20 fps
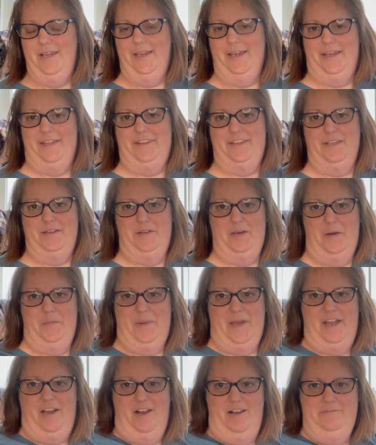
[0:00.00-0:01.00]
and then
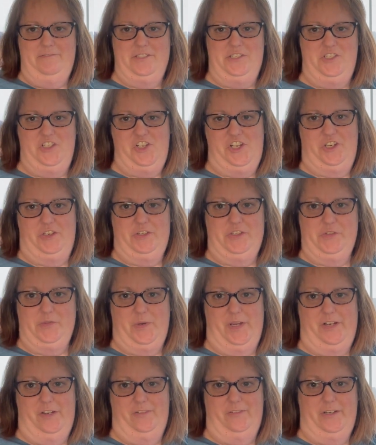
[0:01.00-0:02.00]
my office chair is
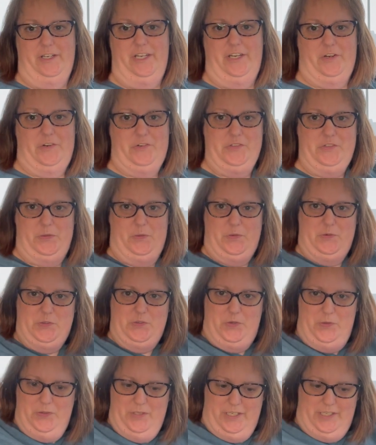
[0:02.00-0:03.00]
right over here. So there's
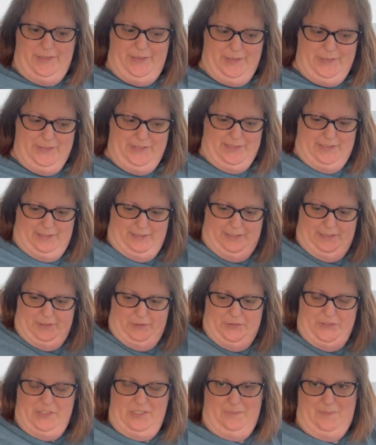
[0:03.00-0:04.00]
only this
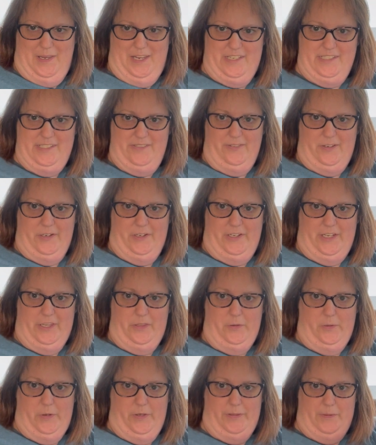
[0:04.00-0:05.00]
little space for her to get
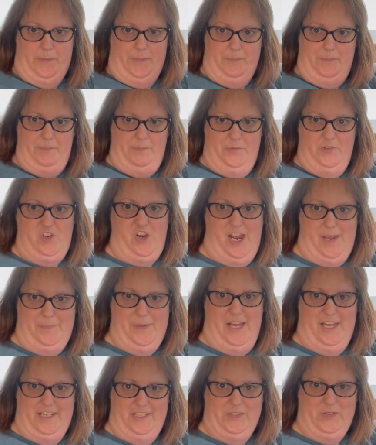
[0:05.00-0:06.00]
through and the
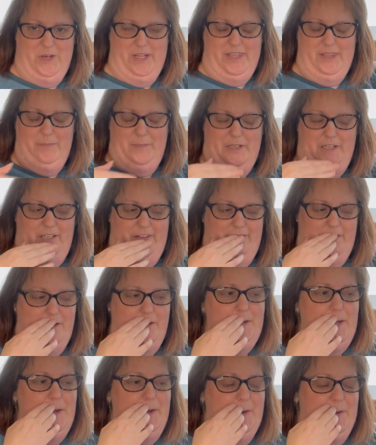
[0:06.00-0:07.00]
tripod is right in the middle of it.
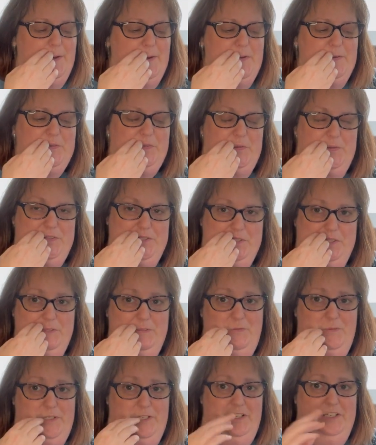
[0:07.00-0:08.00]
So this is
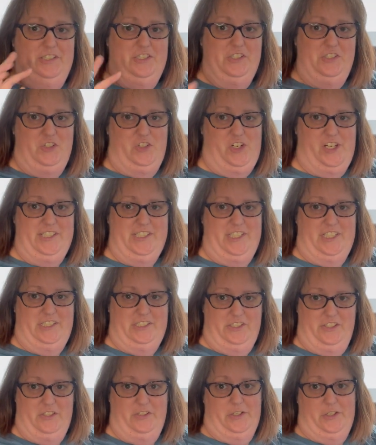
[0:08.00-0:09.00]
really distressing
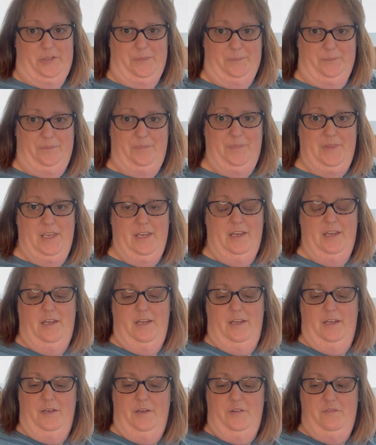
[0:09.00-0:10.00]
to her.
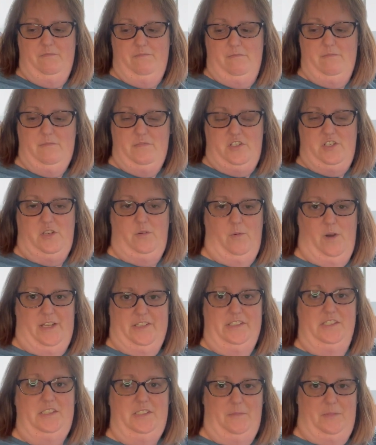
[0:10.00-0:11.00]
She
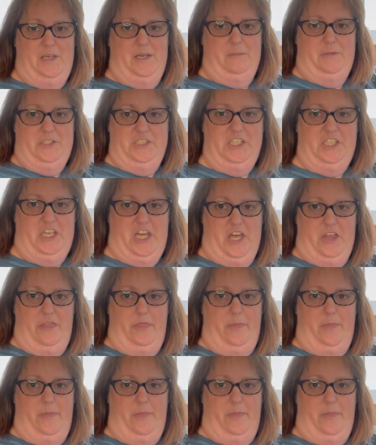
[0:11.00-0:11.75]
wants to be able to get